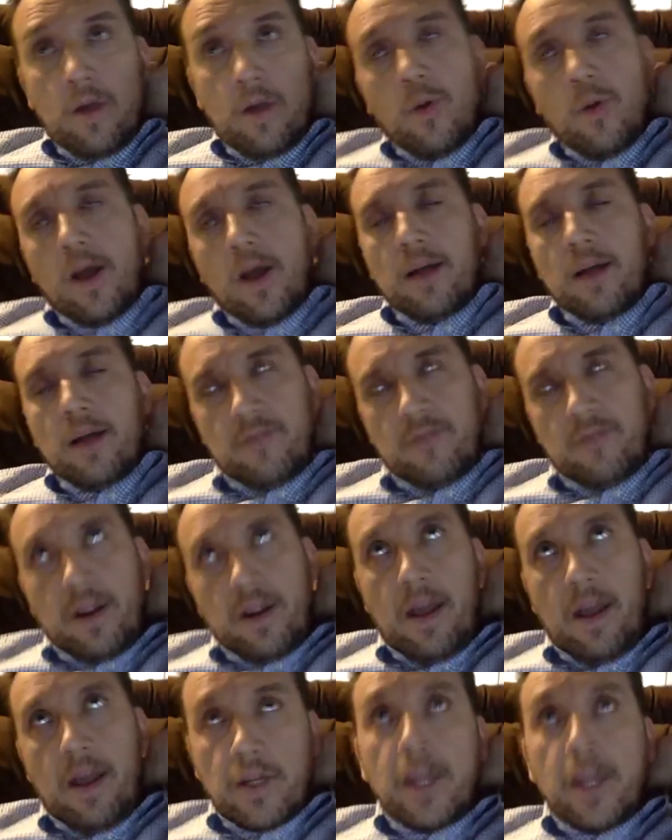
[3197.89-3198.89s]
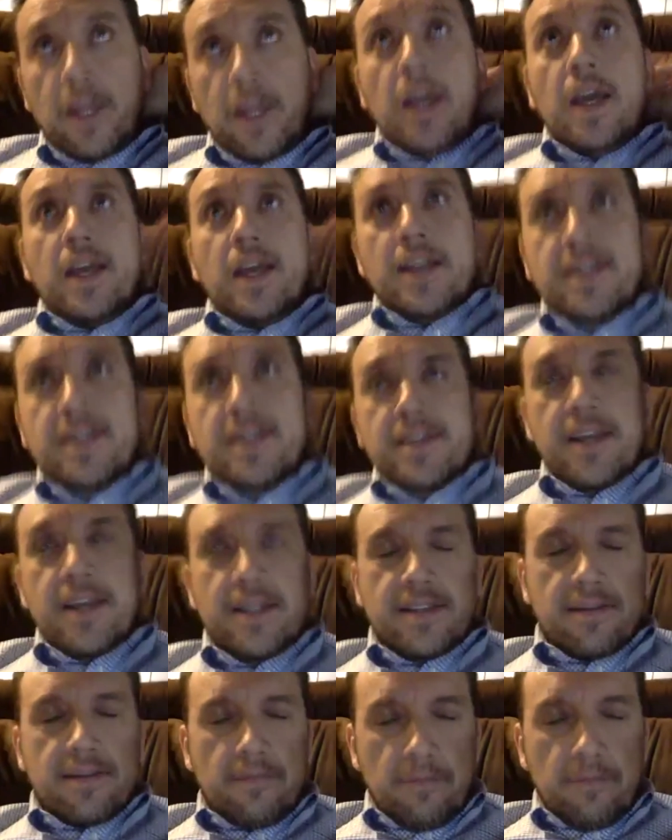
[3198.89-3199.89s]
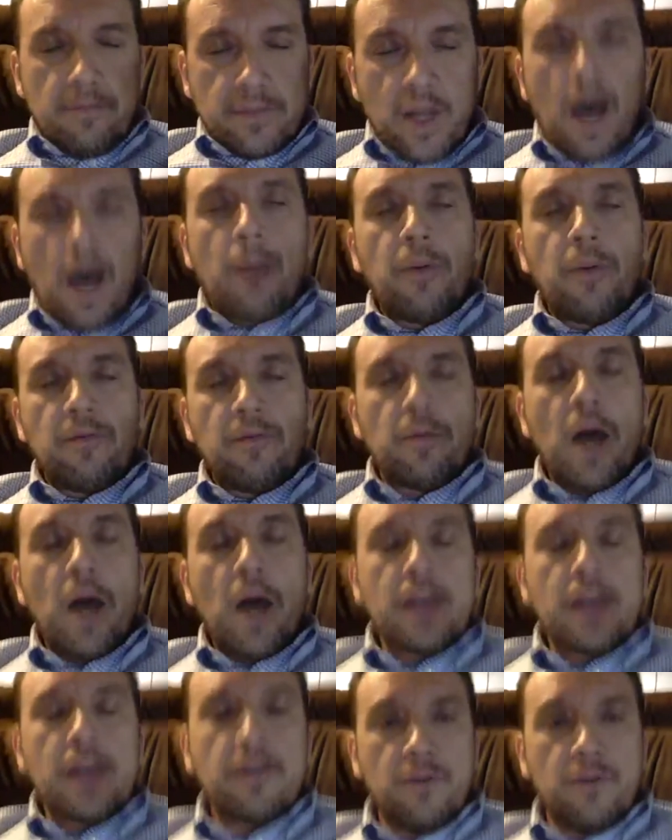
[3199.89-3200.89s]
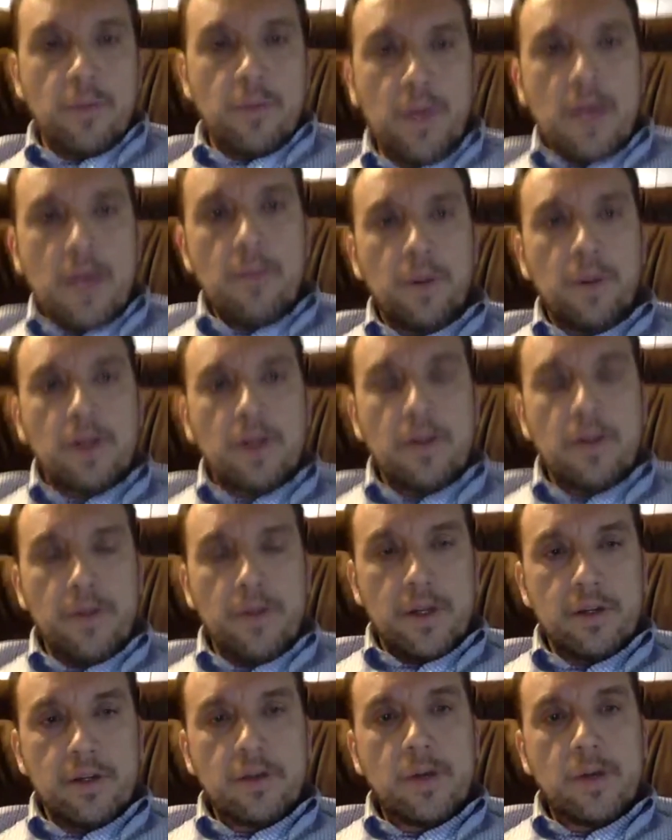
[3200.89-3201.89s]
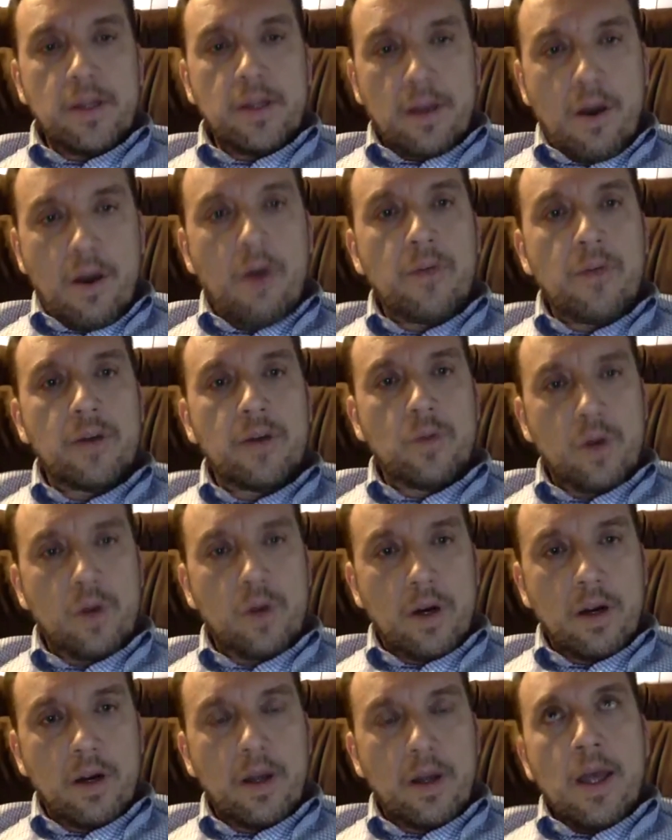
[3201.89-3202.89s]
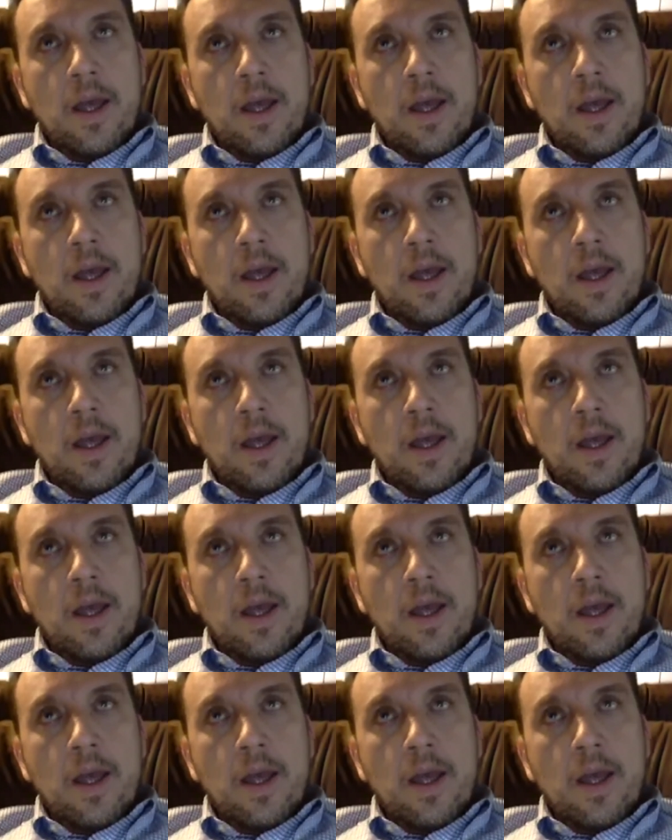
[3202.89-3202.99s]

Well, very heavily. It's top of mind for people that are doing the COVID work.